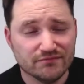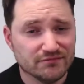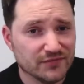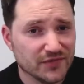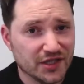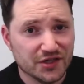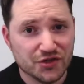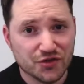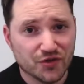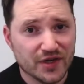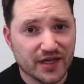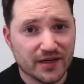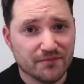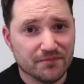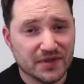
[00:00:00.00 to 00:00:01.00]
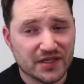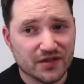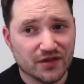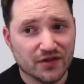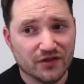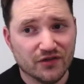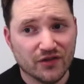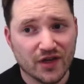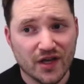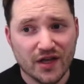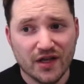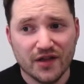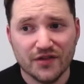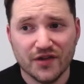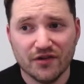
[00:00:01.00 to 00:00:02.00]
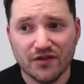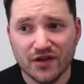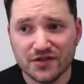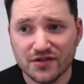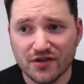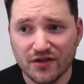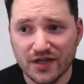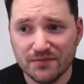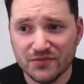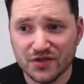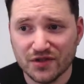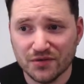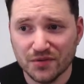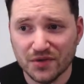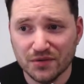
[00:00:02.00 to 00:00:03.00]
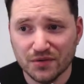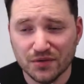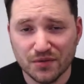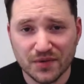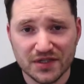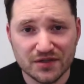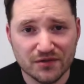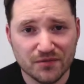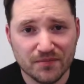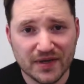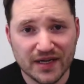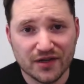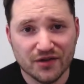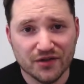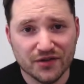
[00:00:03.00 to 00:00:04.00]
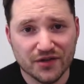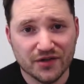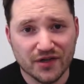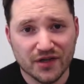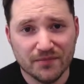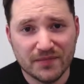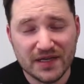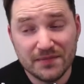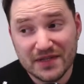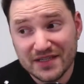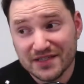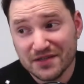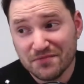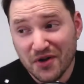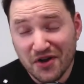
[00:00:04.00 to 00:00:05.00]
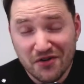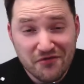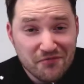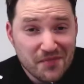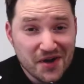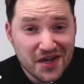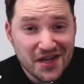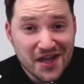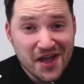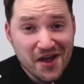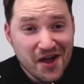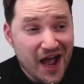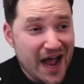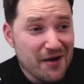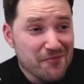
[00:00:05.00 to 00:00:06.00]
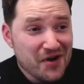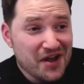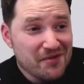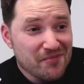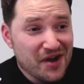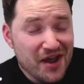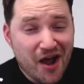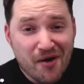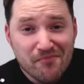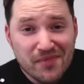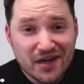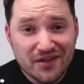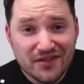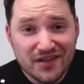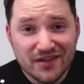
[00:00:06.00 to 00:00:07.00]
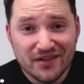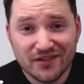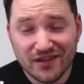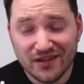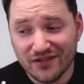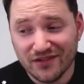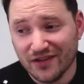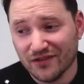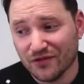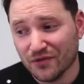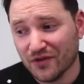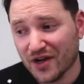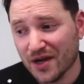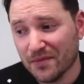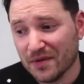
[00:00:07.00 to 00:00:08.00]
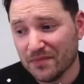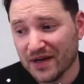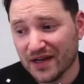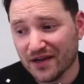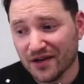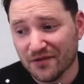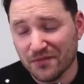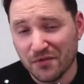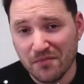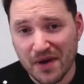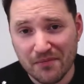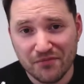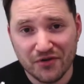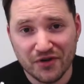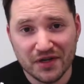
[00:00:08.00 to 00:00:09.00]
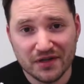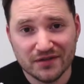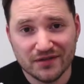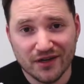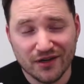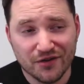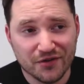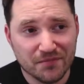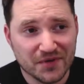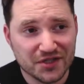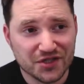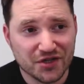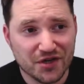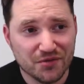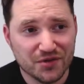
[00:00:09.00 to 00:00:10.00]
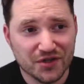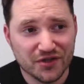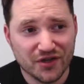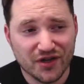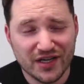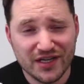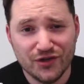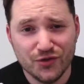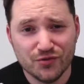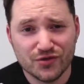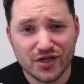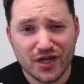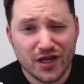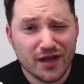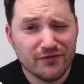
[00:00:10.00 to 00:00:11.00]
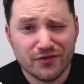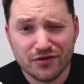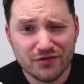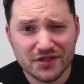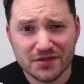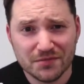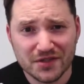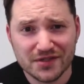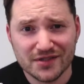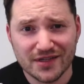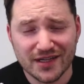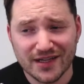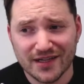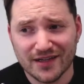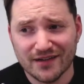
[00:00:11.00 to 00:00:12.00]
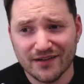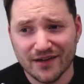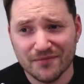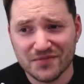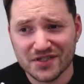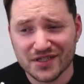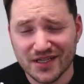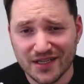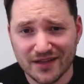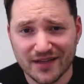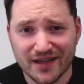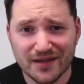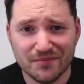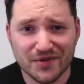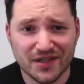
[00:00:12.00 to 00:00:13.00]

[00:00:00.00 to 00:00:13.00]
and enjoy it, because there are times that we will always look back on, and maybe this is part of my humbug thing is sort of coming back. I'm remembering a lot of my childhood, and I used to love Christmas, and I'm seeing that in